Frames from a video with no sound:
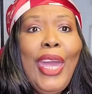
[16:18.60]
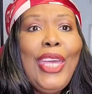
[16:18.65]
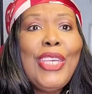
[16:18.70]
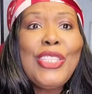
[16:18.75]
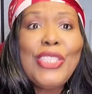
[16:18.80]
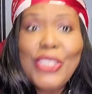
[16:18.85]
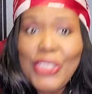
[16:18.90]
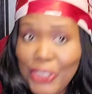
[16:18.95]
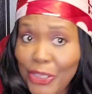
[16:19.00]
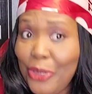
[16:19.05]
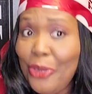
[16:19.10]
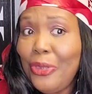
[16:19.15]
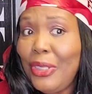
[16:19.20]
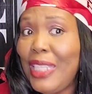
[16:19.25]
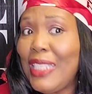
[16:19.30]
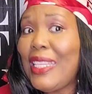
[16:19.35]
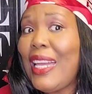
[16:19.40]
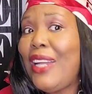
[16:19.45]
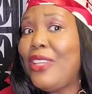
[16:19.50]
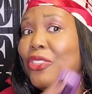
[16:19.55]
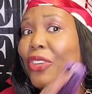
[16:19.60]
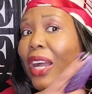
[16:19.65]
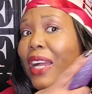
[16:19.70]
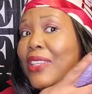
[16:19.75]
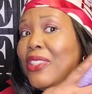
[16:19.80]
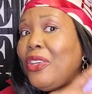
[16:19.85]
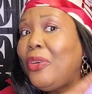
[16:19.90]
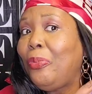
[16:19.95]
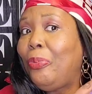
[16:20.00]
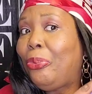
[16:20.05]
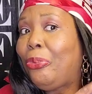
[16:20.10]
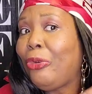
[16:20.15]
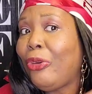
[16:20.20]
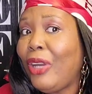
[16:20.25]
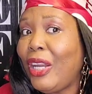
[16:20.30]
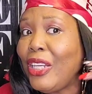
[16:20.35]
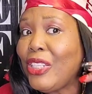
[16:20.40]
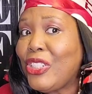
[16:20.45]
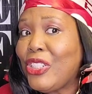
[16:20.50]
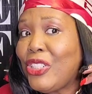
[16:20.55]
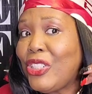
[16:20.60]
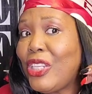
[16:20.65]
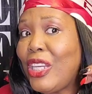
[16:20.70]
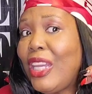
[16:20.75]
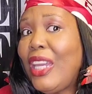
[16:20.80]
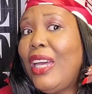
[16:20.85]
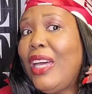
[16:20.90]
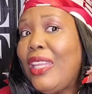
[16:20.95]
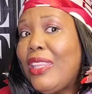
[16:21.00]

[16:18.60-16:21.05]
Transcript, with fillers: as soon as I tried to brush